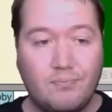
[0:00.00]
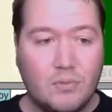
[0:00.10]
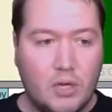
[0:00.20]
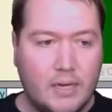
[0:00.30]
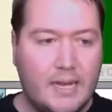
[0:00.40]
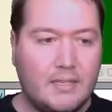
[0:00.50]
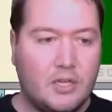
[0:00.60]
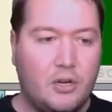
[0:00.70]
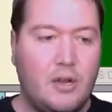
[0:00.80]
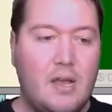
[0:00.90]
Okay,
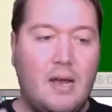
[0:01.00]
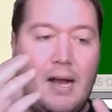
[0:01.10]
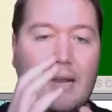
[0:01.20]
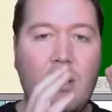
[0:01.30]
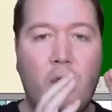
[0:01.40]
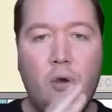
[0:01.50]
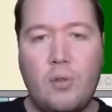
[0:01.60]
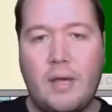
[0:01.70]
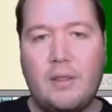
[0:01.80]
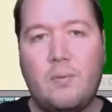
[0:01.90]
so I know
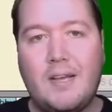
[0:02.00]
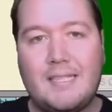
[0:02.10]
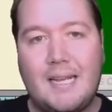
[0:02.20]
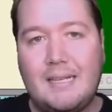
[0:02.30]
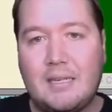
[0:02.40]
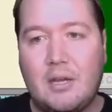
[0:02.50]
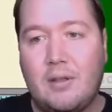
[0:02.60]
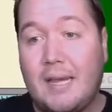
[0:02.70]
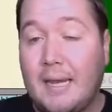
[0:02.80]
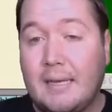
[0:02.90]
that the West hand's got
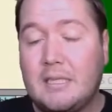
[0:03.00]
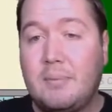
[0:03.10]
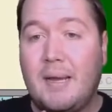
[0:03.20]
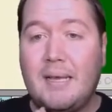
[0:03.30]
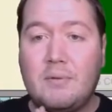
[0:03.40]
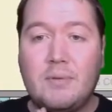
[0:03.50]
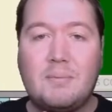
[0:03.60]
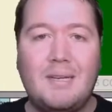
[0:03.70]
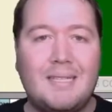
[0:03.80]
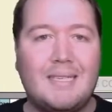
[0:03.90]
the king of spades, which
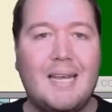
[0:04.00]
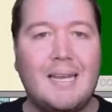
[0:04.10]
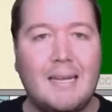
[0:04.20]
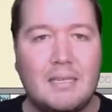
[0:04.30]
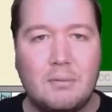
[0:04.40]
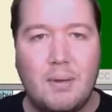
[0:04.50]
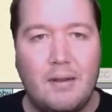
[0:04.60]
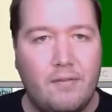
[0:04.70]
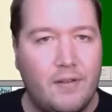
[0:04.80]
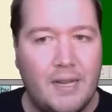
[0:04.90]
means taking a
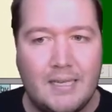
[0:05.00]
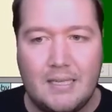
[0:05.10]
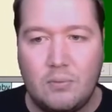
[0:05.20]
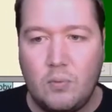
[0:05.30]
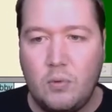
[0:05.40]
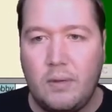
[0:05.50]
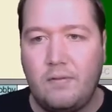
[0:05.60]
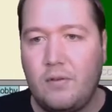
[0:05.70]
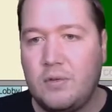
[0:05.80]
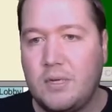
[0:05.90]
spade finesse will be
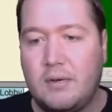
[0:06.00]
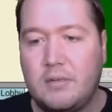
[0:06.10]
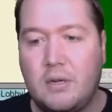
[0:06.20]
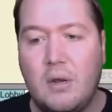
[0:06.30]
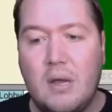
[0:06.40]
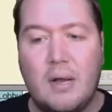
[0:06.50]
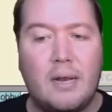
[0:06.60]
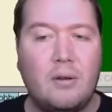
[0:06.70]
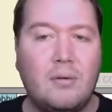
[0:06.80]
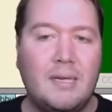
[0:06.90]
futile. So I
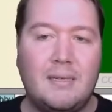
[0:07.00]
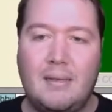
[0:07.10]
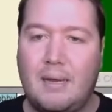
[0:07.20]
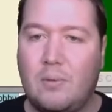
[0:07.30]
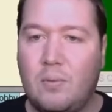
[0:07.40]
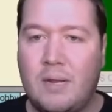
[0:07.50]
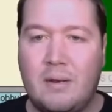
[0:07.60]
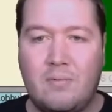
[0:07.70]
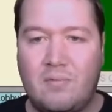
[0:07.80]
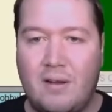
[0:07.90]
don't need to, like,
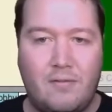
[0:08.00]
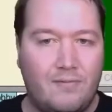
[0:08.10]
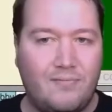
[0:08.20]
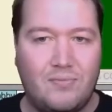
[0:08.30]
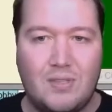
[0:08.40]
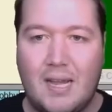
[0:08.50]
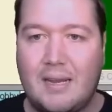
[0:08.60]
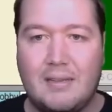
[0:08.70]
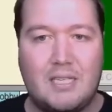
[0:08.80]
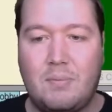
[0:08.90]
win rough,
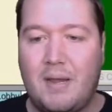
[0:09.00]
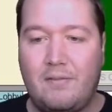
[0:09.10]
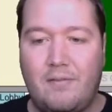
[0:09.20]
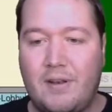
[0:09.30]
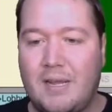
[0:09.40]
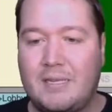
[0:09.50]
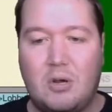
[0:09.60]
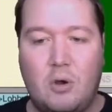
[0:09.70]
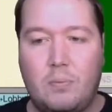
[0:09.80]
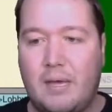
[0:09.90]
take a spade finesse,
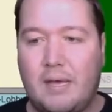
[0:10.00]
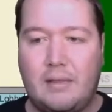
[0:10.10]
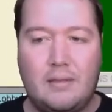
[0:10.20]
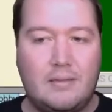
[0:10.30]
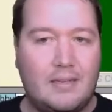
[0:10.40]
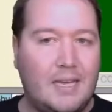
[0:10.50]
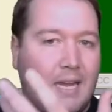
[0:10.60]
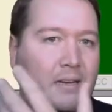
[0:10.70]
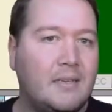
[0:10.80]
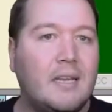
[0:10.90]
hope that there's
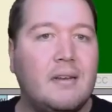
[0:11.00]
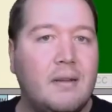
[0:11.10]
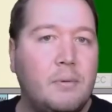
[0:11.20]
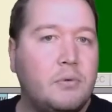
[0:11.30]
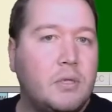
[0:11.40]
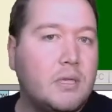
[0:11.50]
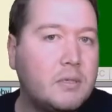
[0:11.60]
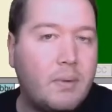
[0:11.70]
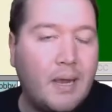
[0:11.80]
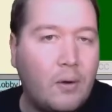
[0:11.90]
king 10 doubleton
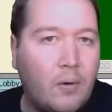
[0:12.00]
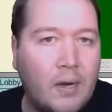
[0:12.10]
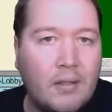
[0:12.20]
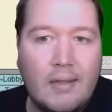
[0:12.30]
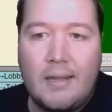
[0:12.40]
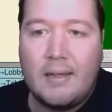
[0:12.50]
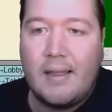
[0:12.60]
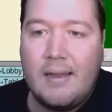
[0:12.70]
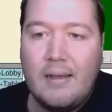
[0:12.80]
spade or anything like that,